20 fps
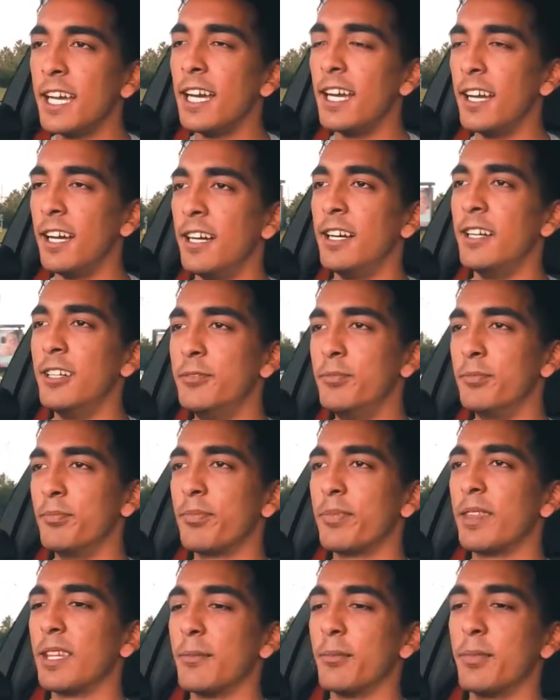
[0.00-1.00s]

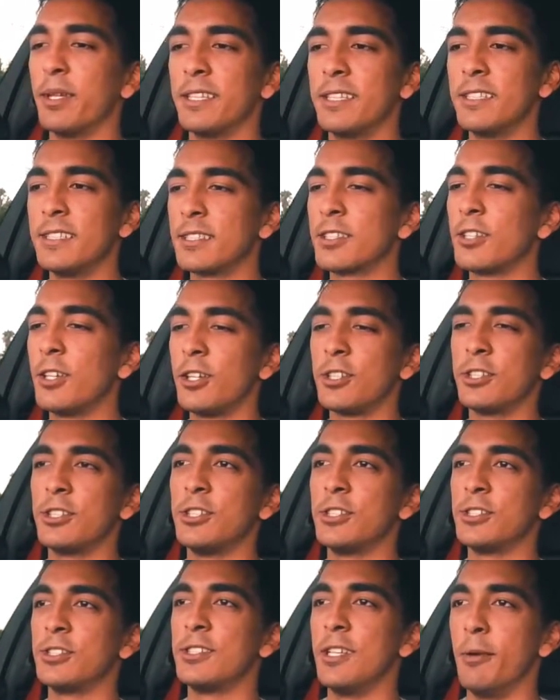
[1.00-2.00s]
But this car
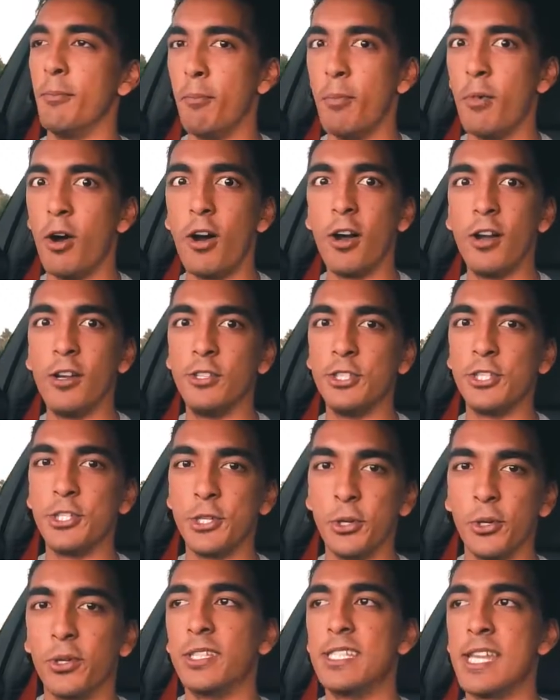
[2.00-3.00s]
just
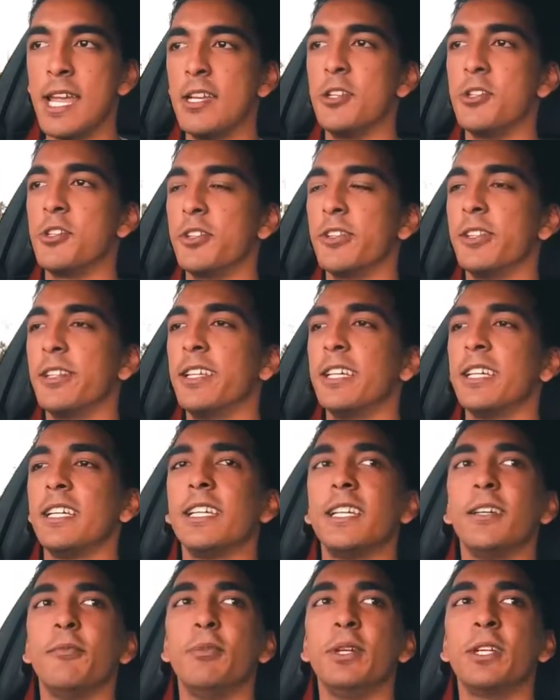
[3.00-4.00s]
demands your
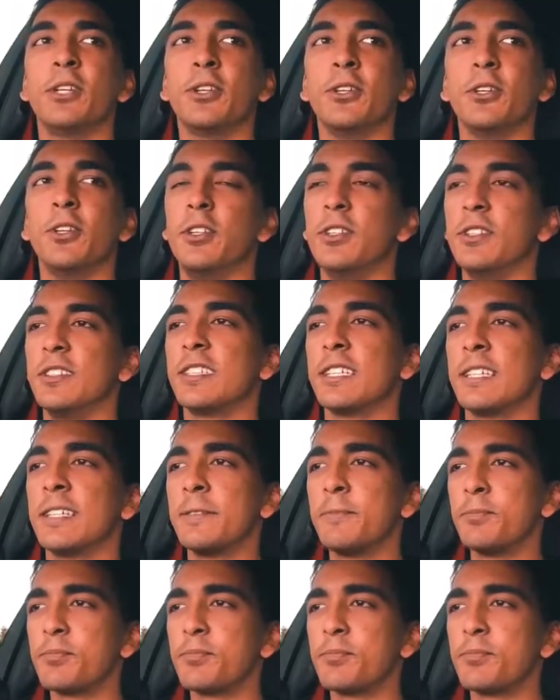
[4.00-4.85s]
attention, because